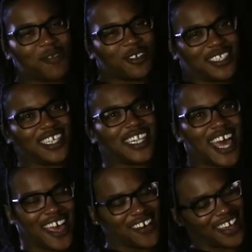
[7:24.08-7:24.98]
It's mostly
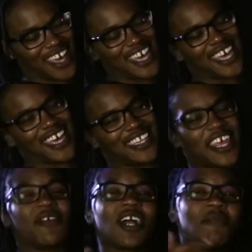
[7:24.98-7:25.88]
like, okay, yeah.
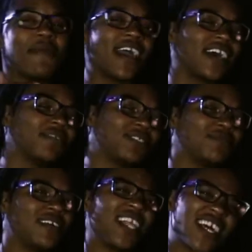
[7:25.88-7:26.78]
They will come back up to
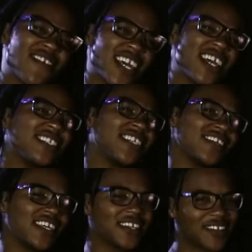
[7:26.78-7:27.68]
me like, oh my God, you're so
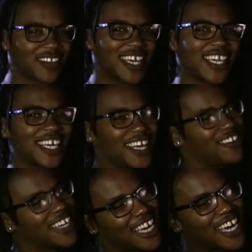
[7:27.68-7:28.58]
cute. I'm like,
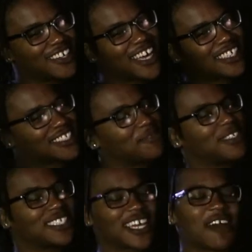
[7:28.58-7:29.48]
oh my God, you got so
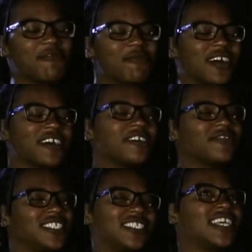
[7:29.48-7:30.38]
much in common with my
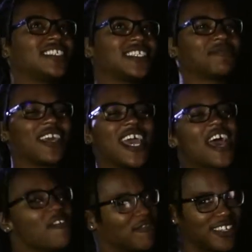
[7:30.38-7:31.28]
girlfriend. She says that to me
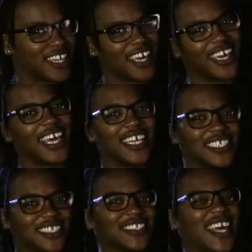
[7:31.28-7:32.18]
every day. She
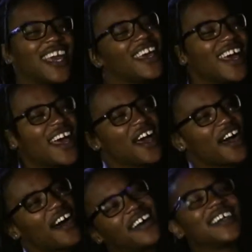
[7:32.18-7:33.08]
was like,
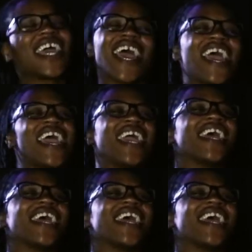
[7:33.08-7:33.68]
oh, okay.